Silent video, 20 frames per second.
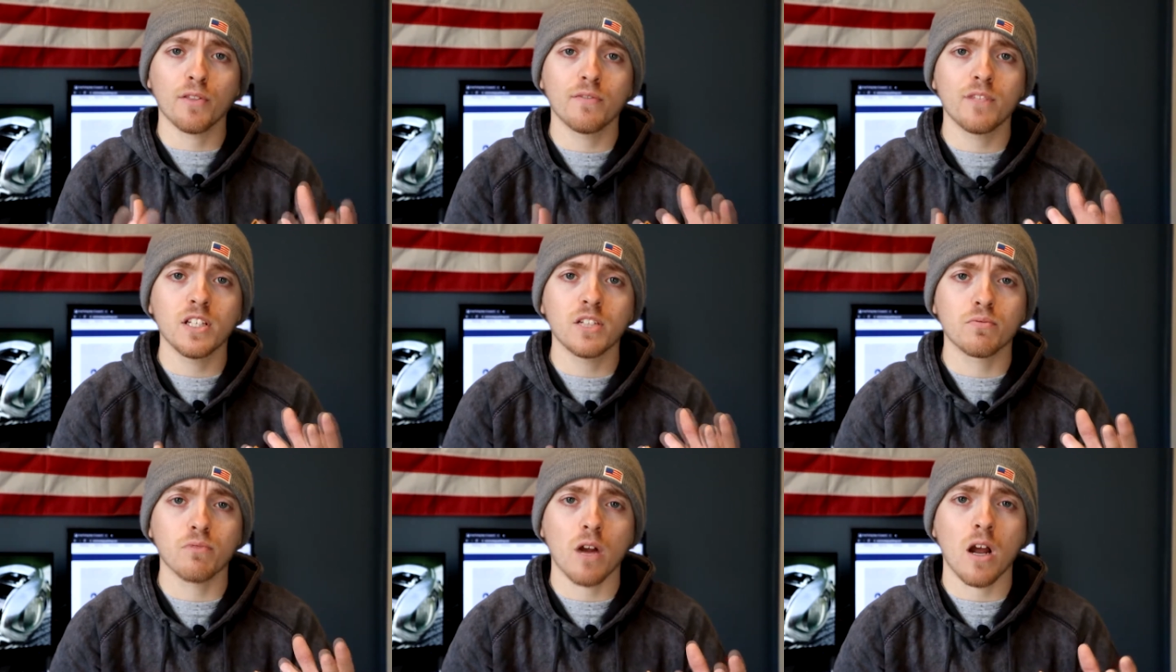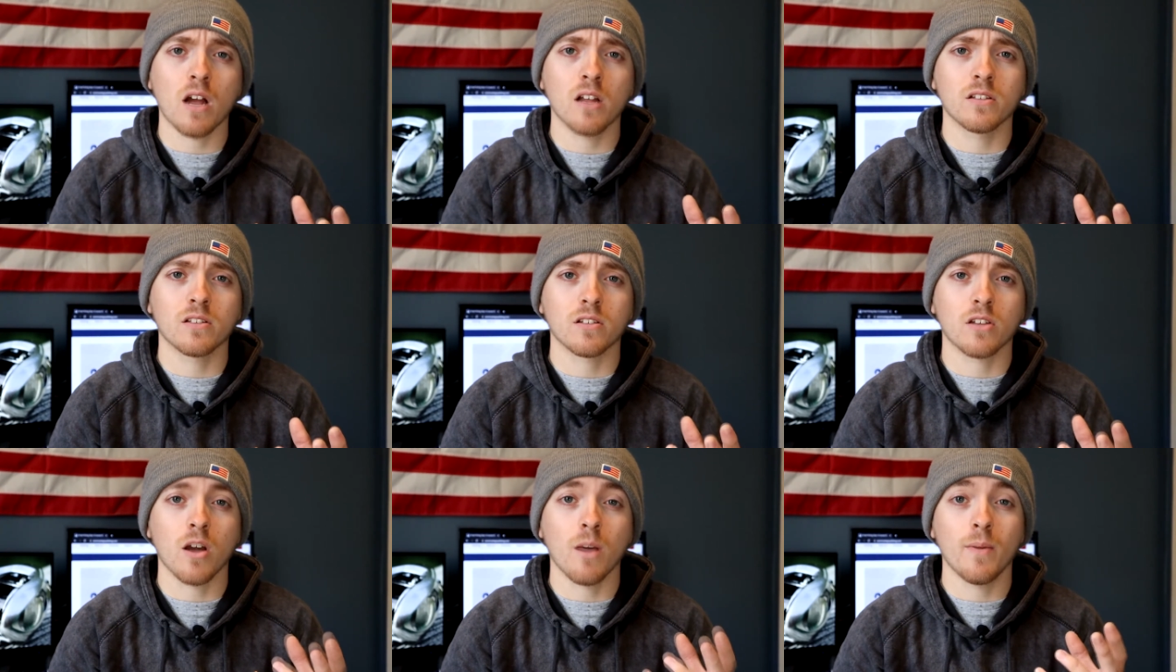of these
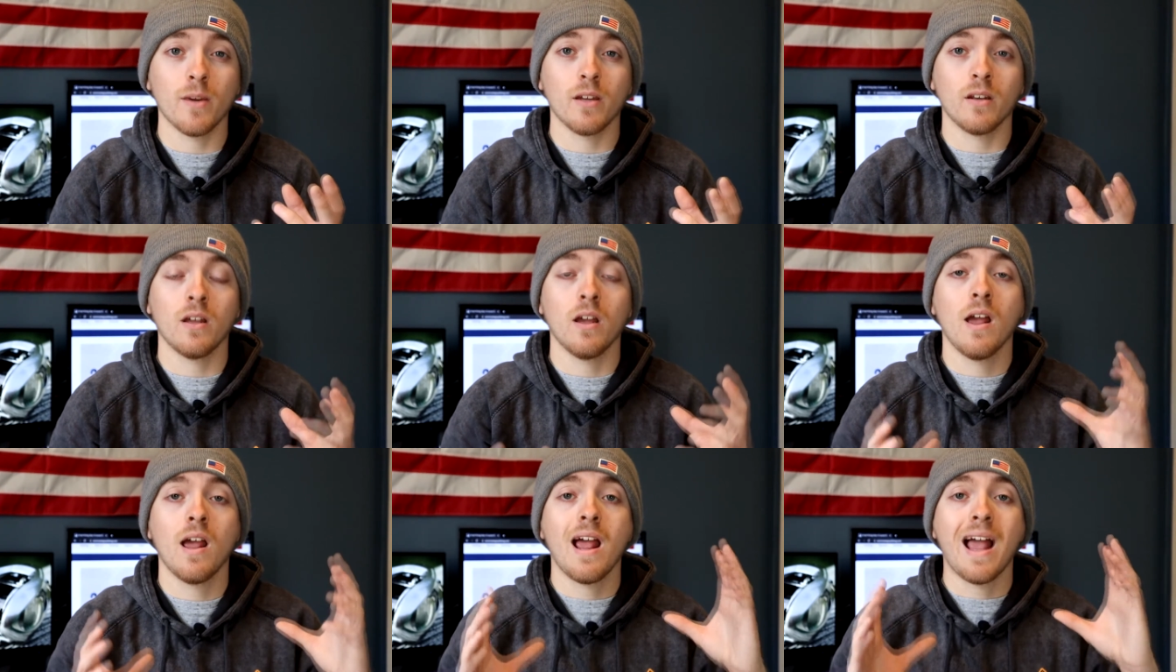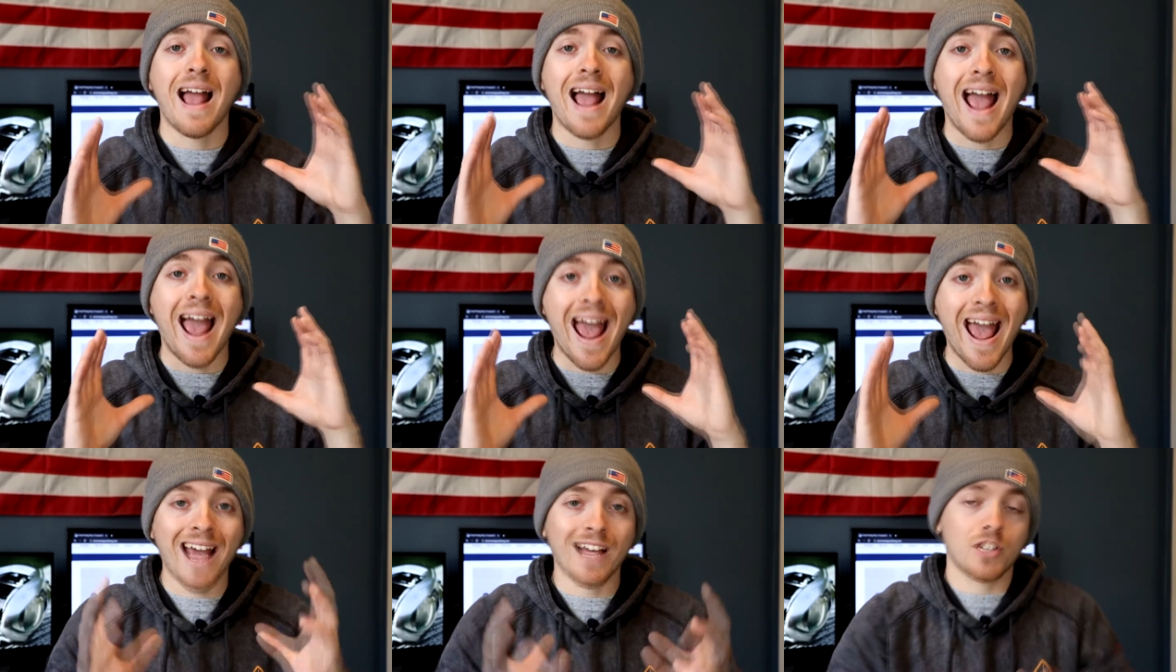rods come in
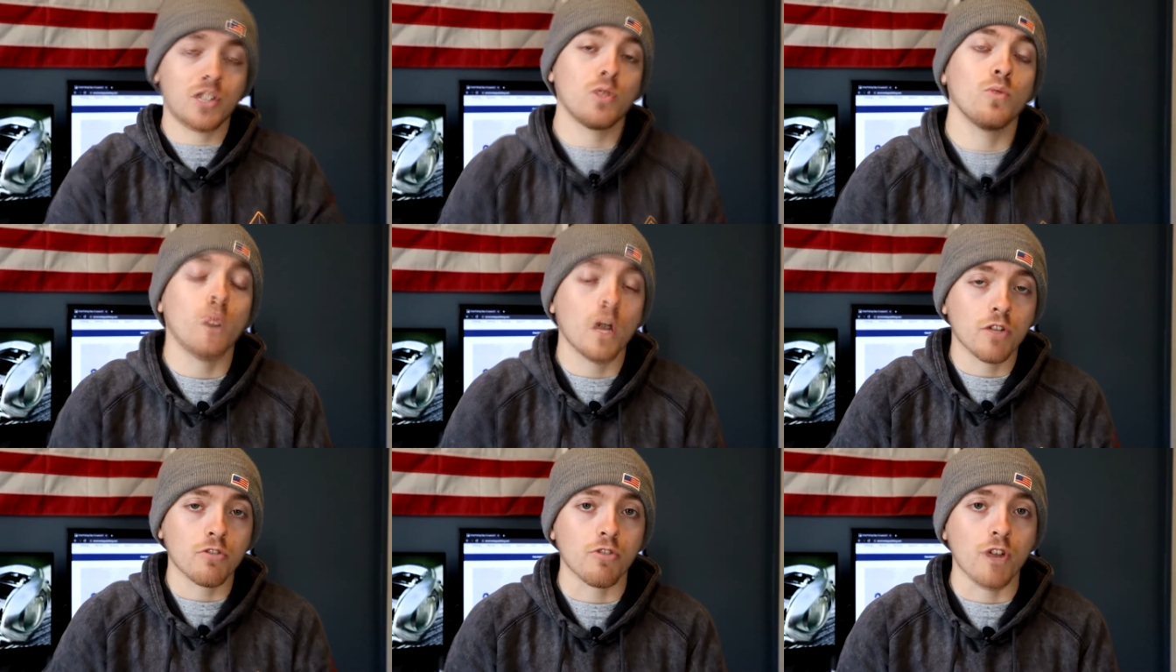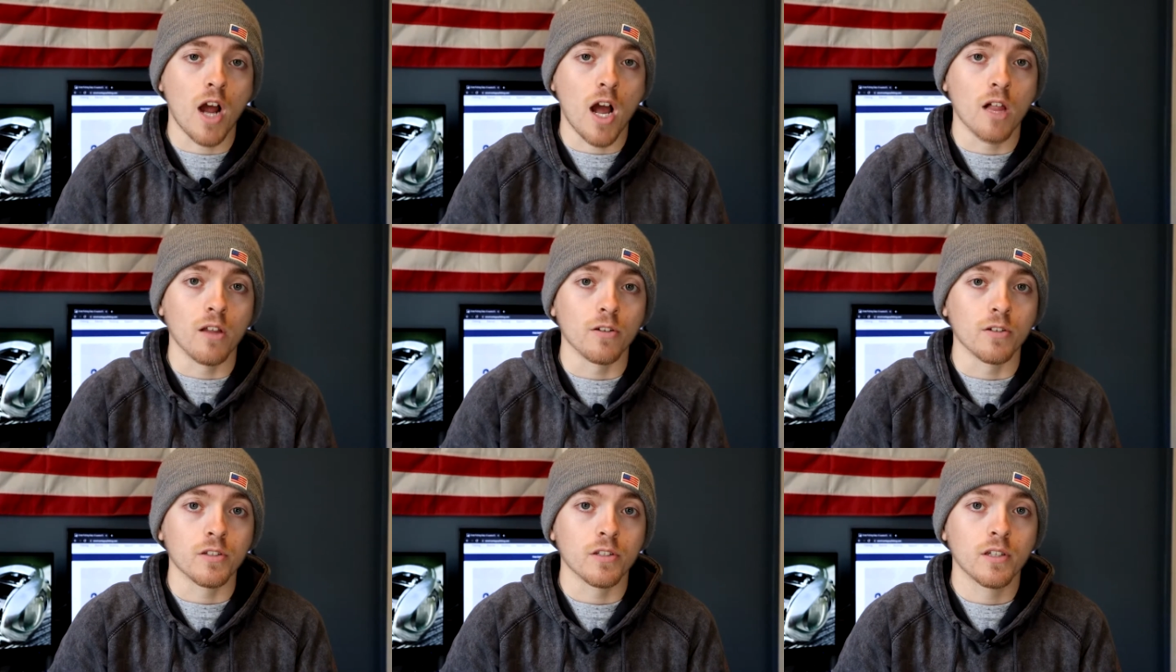at
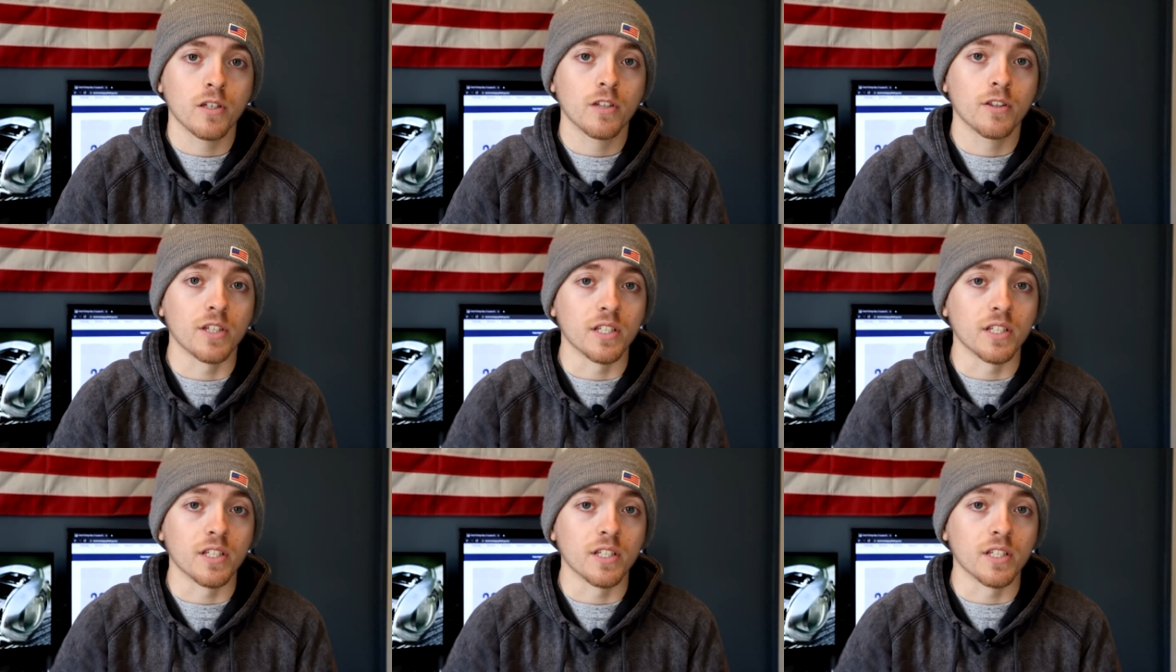$200.